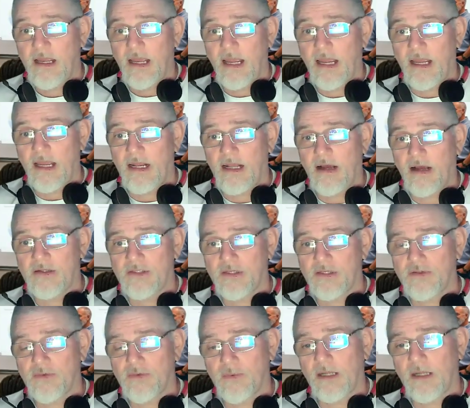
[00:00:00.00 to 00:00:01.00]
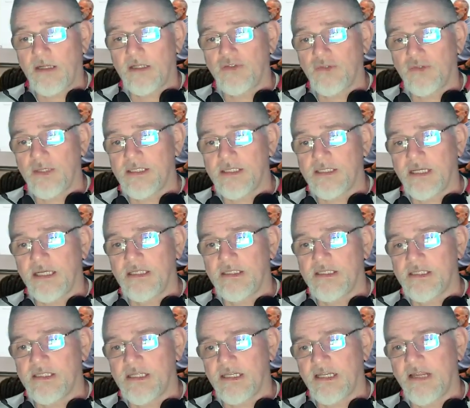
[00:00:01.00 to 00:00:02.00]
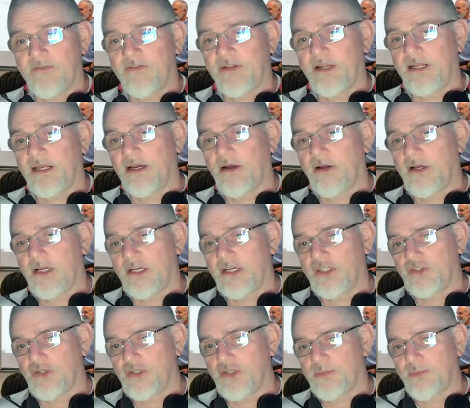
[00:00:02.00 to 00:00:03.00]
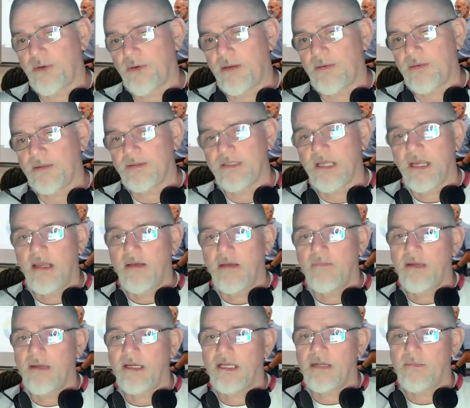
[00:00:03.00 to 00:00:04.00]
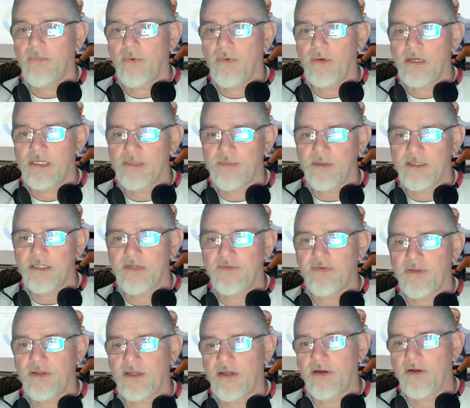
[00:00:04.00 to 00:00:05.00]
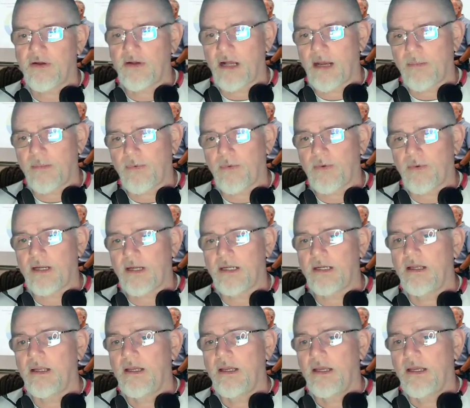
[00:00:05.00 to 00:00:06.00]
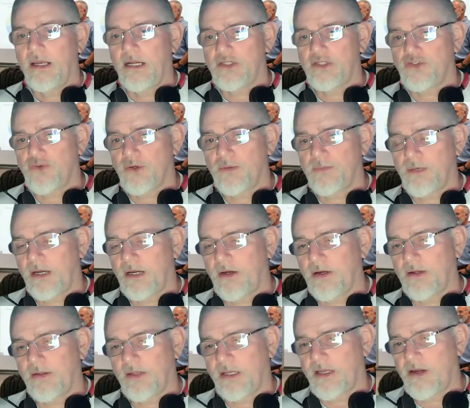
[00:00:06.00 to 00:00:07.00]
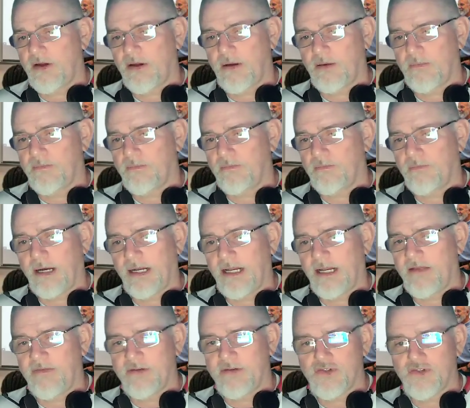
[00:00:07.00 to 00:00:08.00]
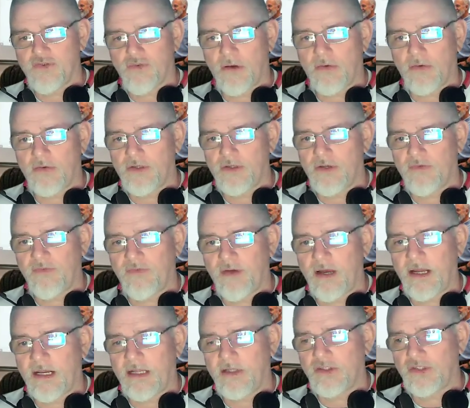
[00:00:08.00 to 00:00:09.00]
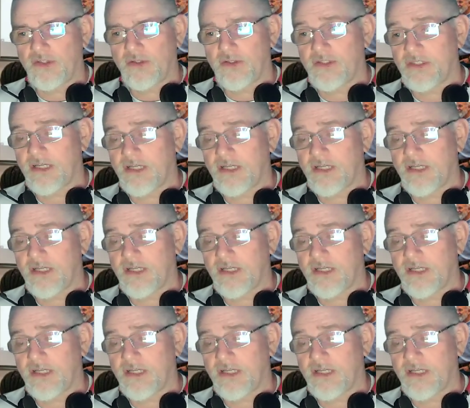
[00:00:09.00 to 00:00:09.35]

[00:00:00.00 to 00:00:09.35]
And it also directly translates to significantly higher insurance premiums, making it more expensive for the carrier to operate. In extreme carrier, the carrier might even struggle to find insurance